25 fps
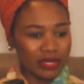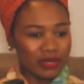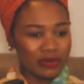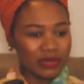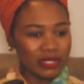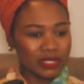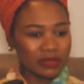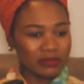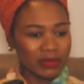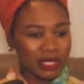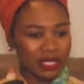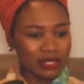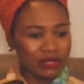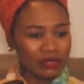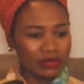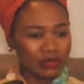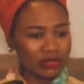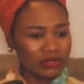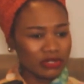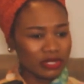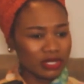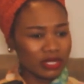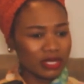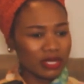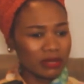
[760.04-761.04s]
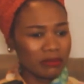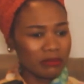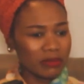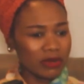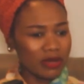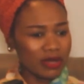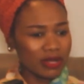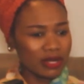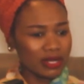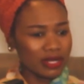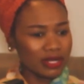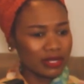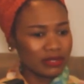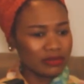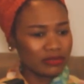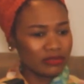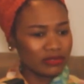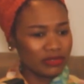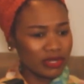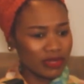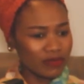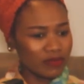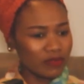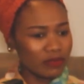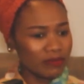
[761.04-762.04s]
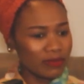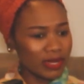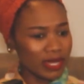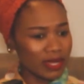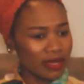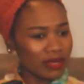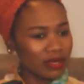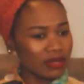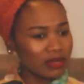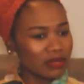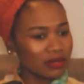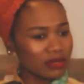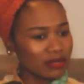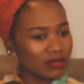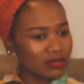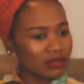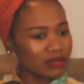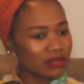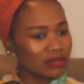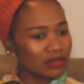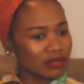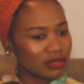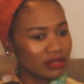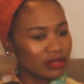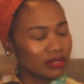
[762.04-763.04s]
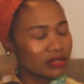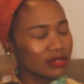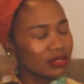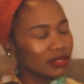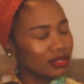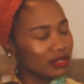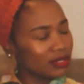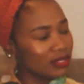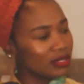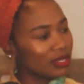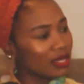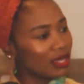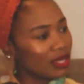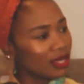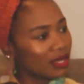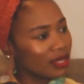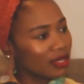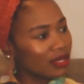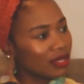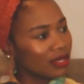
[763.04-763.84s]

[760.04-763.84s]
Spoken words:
was my Dolce & Gabbana travel bag. Yeah.